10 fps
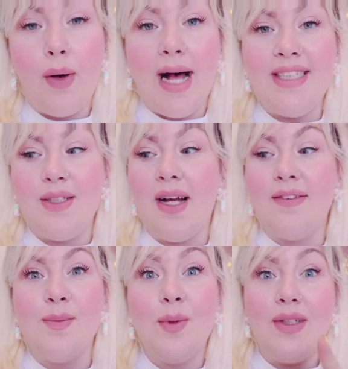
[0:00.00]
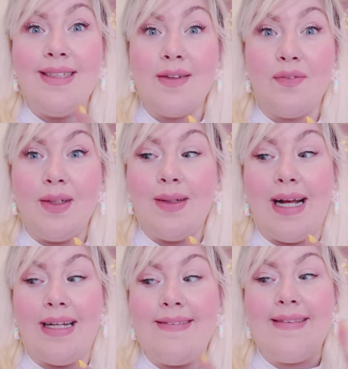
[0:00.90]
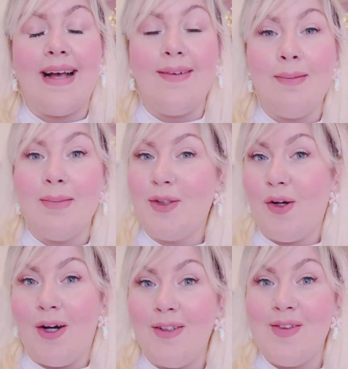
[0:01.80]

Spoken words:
But I do have some goodies off of you guys that are in my drawer.